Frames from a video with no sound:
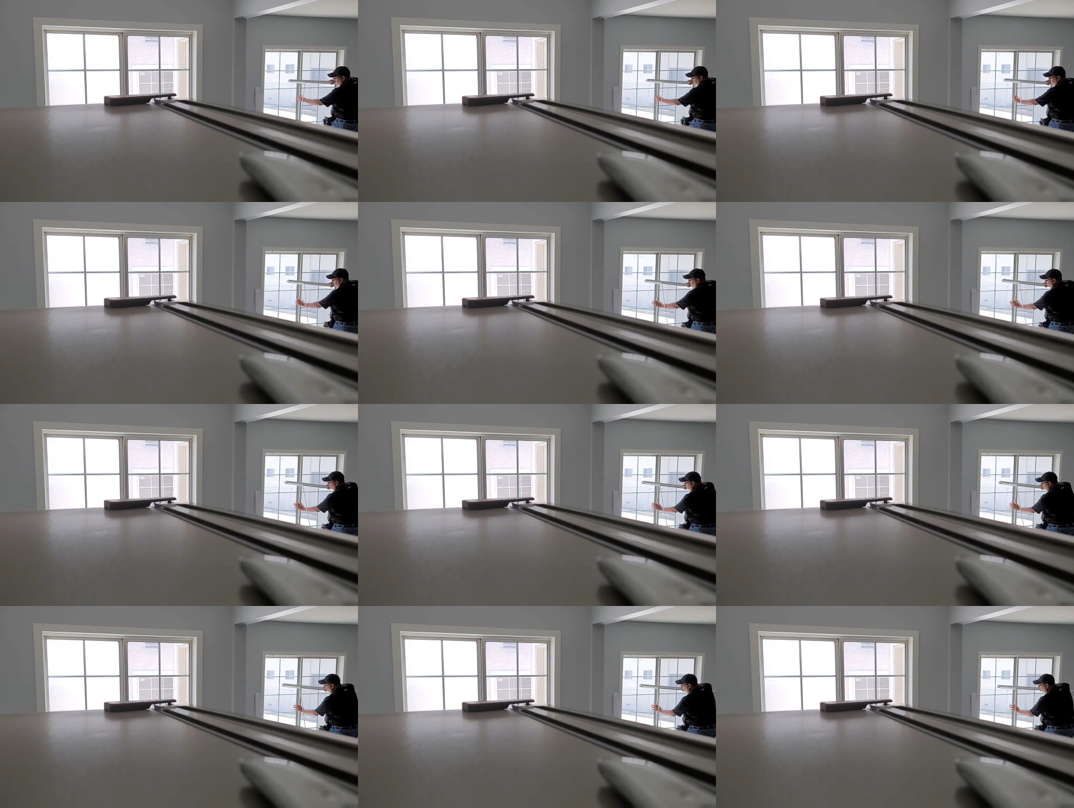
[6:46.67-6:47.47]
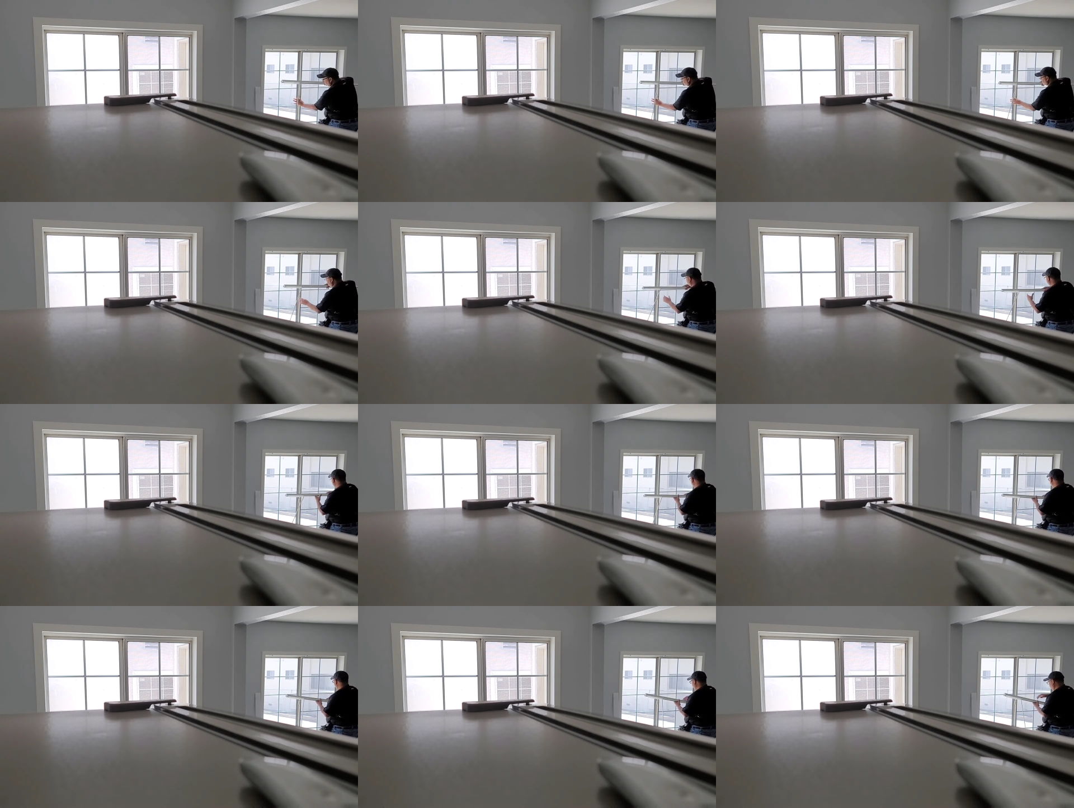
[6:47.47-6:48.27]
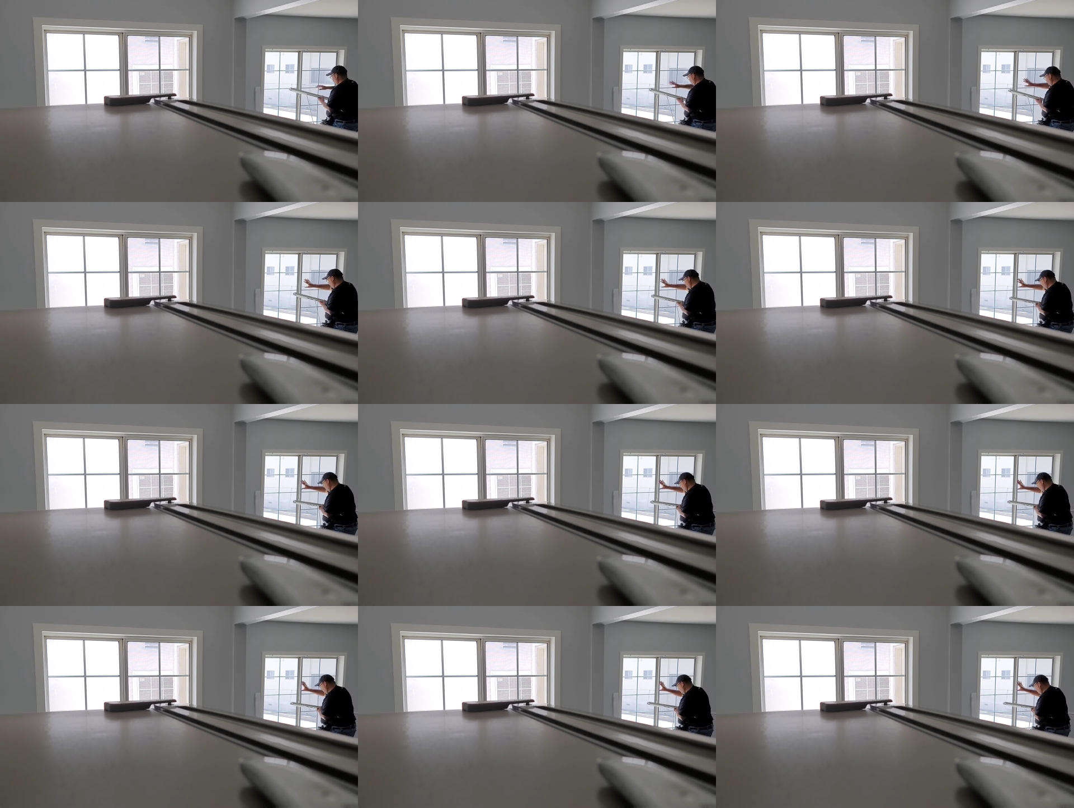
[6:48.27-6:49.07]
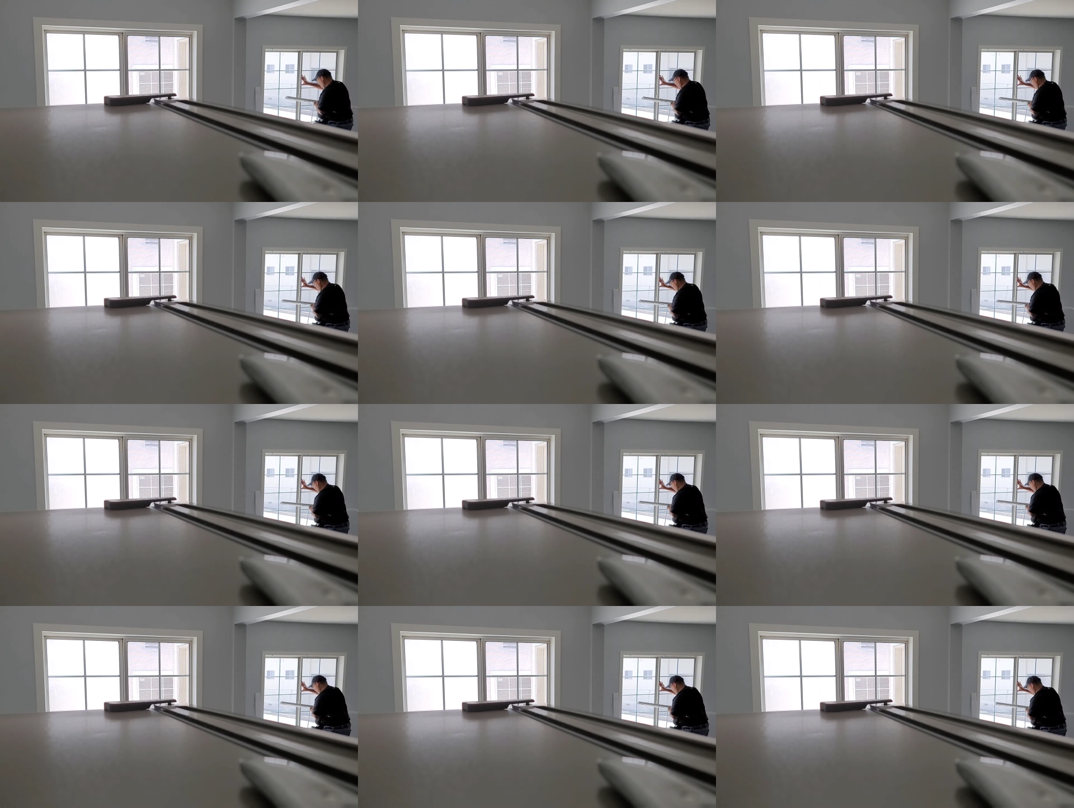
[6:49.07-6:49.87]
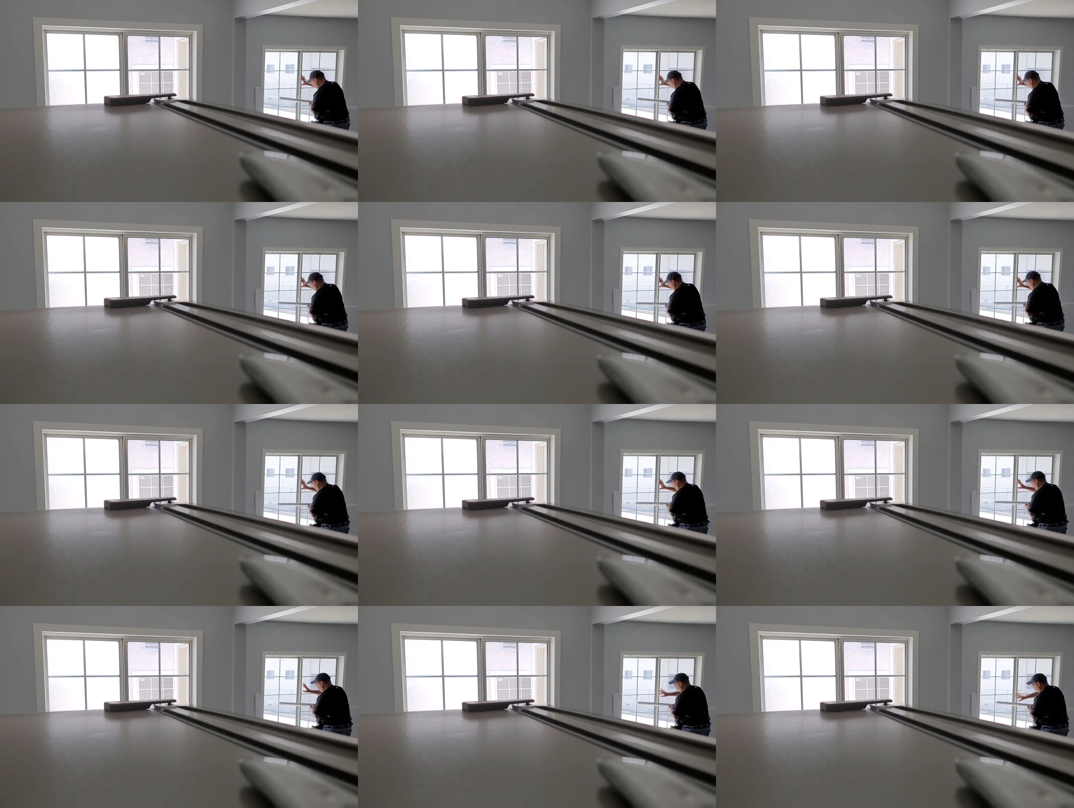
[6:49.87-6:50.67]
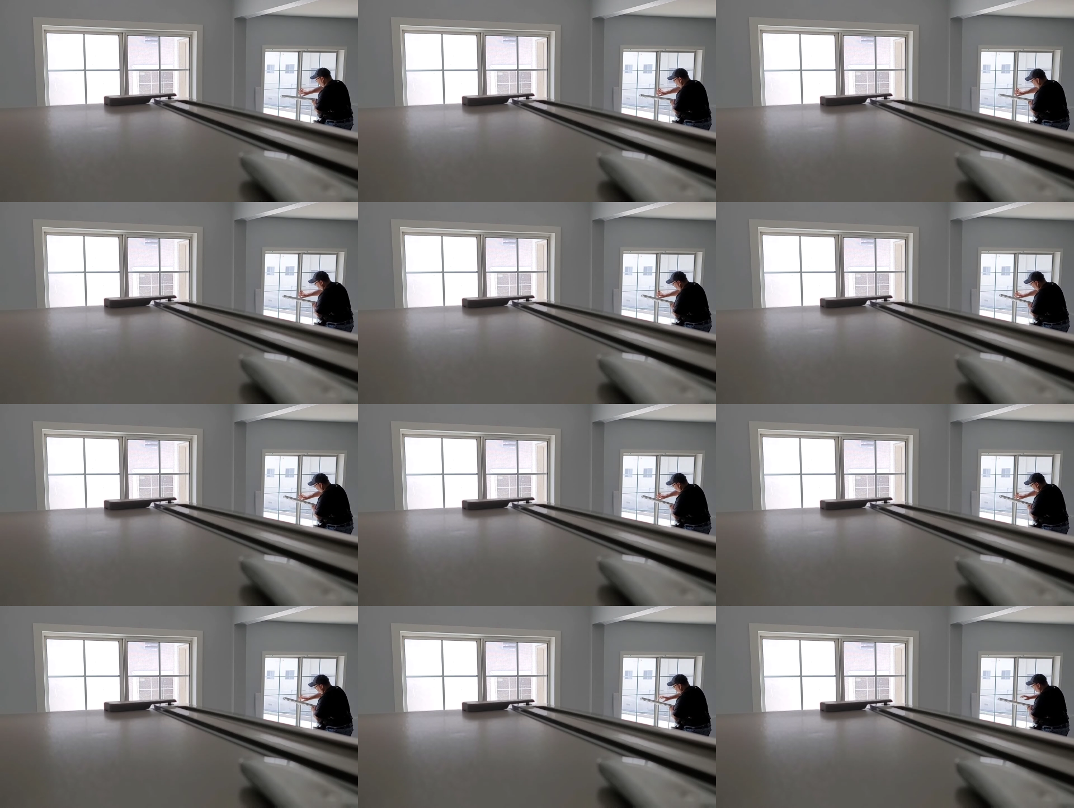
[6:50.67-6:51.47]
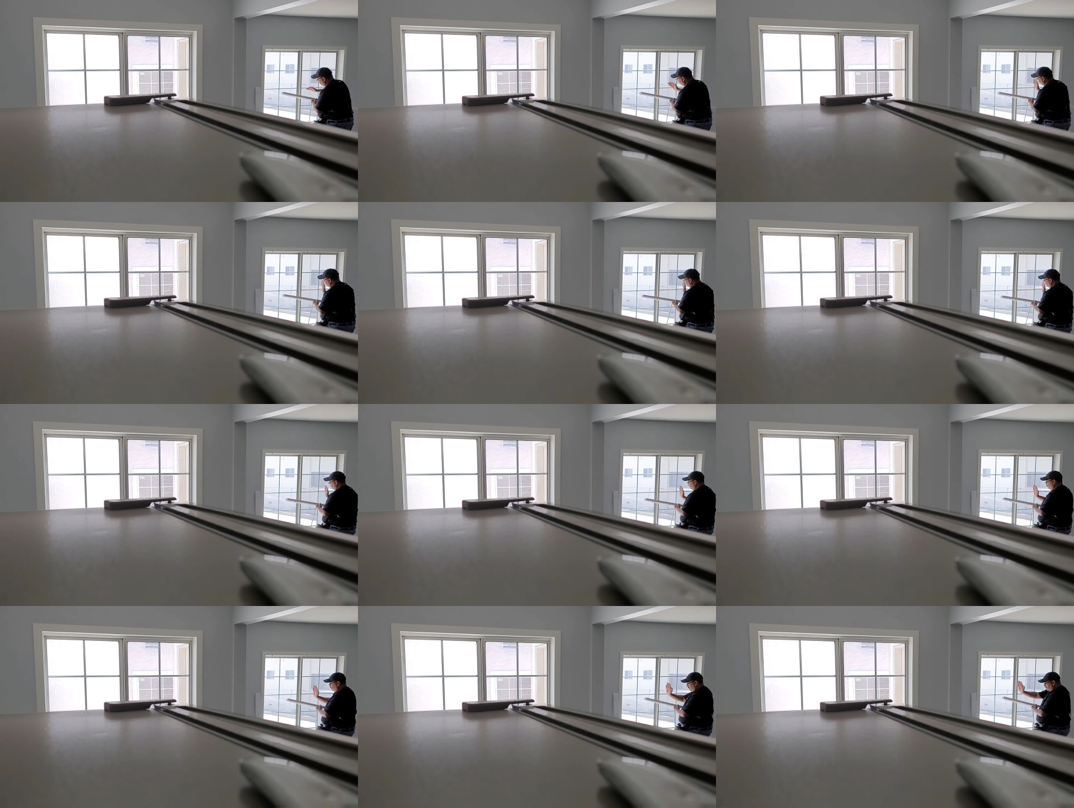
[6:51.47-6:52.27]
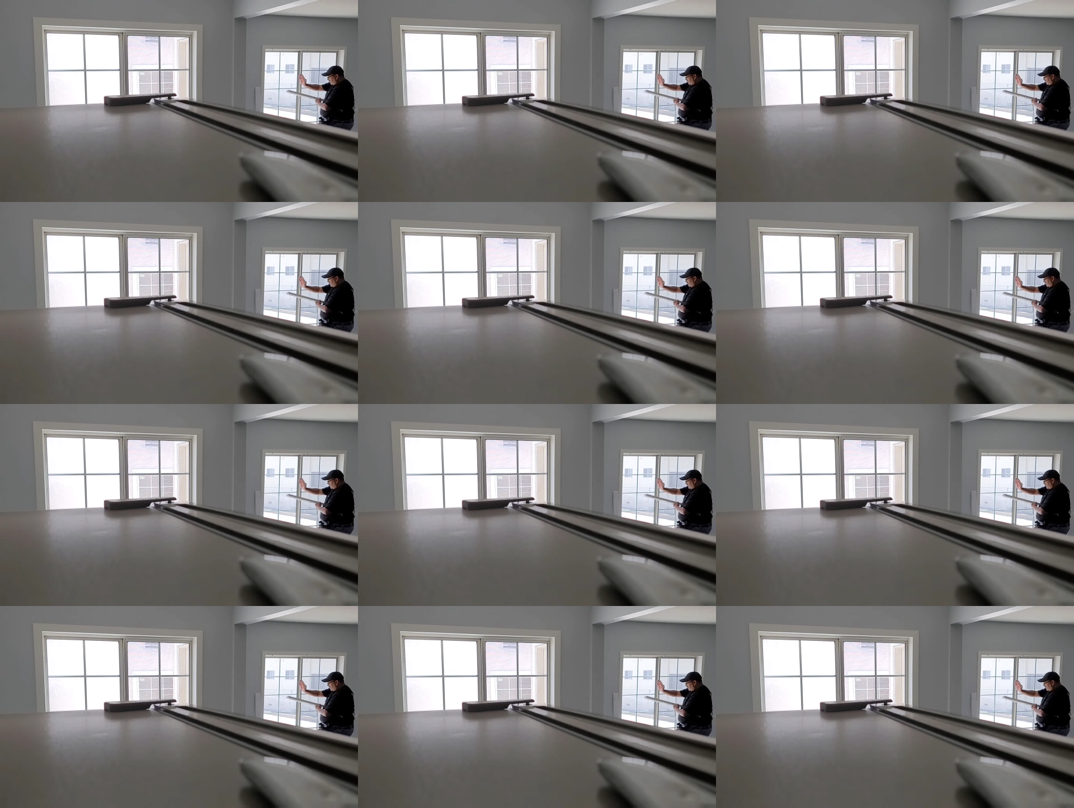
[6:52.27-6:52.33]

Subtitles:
Nobody's mouth can be seen.